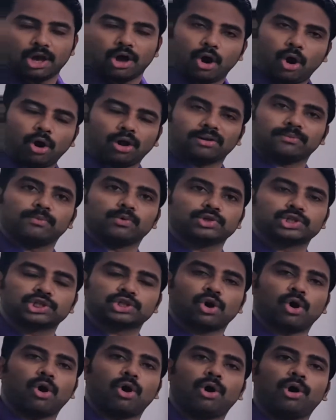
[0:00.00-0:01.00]
Almost
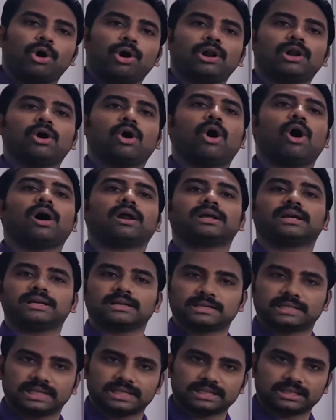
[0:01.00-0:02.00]
all organ
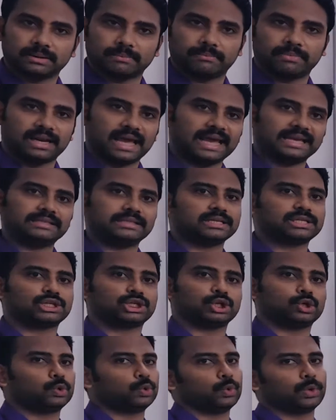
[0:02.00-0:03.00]
system,
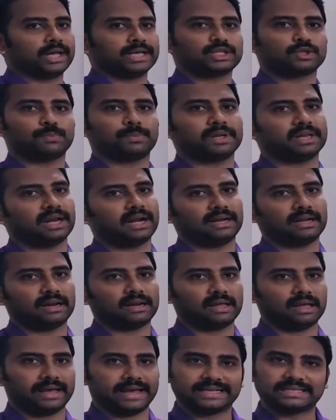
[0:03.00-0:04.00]
digestive,
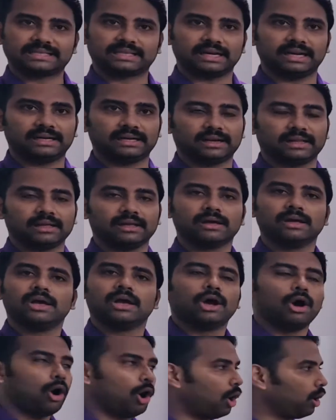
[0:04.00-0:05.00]
respiratory, excretory,
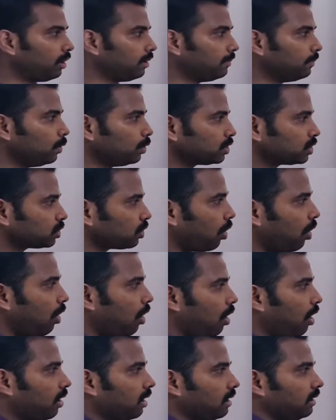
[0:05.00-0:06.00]
almost
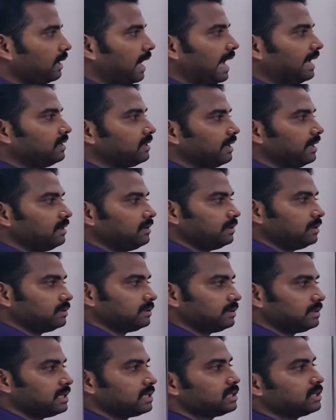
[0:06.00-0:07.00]
all direct
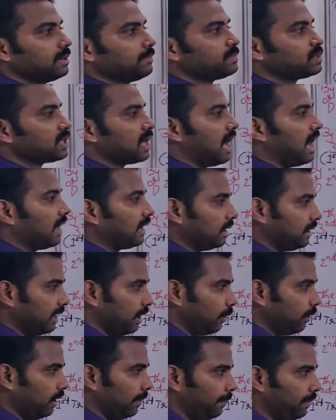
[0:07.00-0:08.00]
systems are
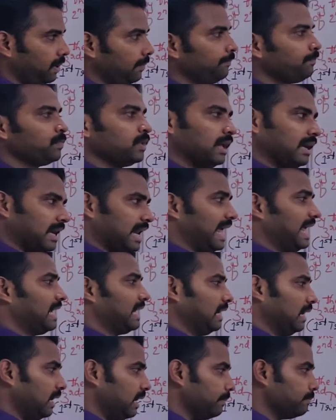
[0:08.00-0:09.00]
developed, like
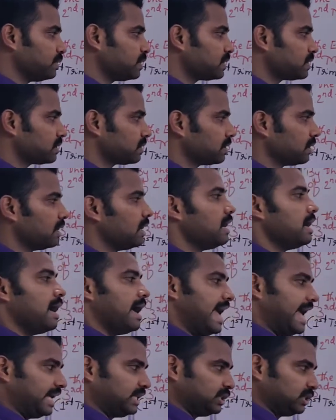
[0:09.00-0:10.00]
limbs,
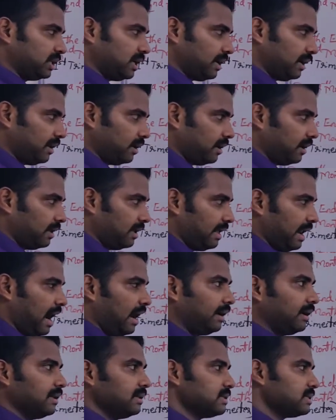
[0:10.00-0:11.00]
external
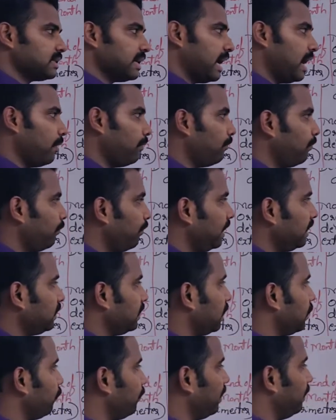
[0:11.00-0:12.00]
genitals,
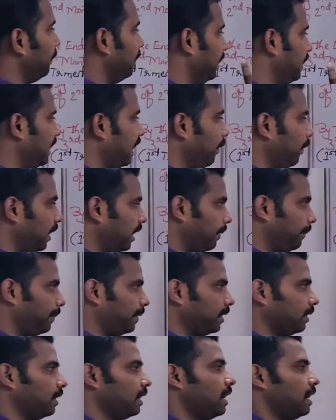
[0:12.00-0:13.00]
everything will be
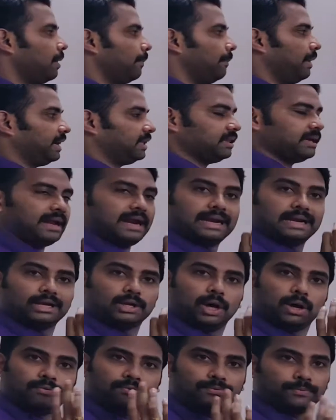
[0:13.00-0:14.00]
developed by the end
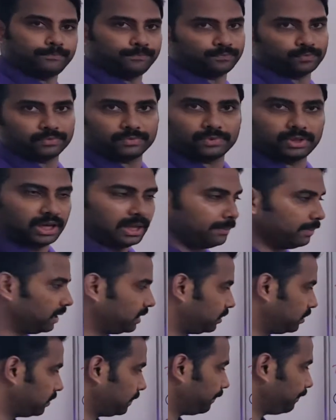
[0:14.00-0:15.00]
of 3
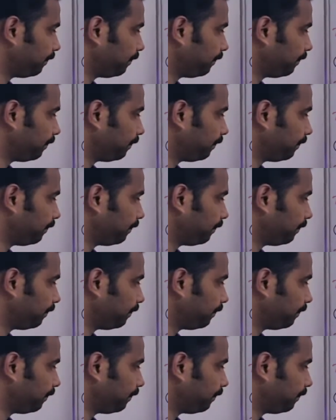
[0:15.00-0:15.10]
month.